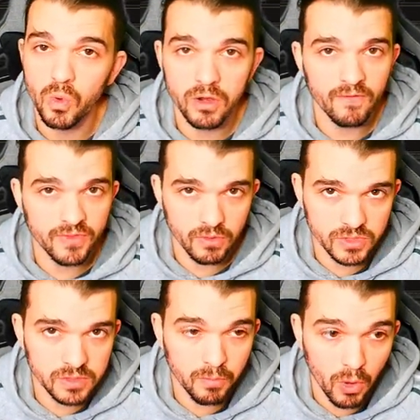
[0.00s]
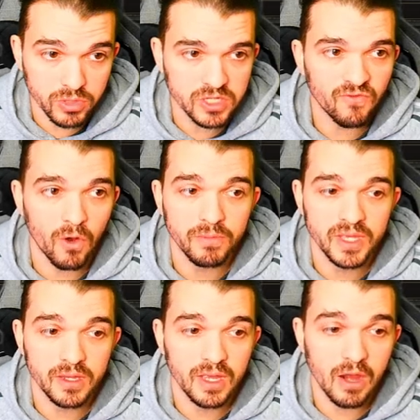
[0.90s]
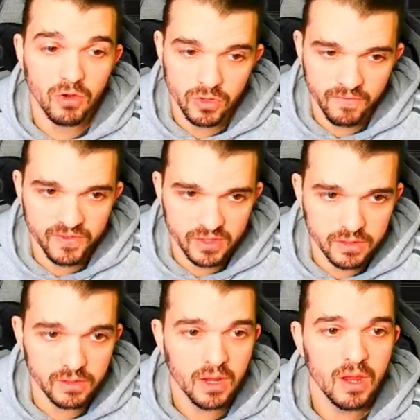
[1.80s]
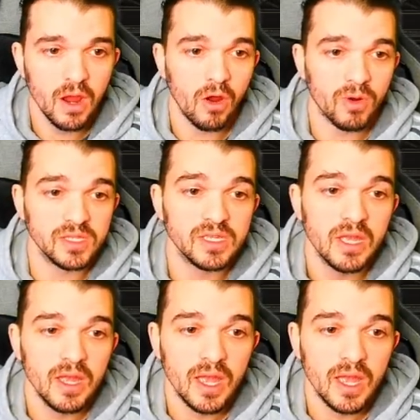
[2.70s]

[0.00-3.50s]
one of those bolts from the Herald of Thunder, alright?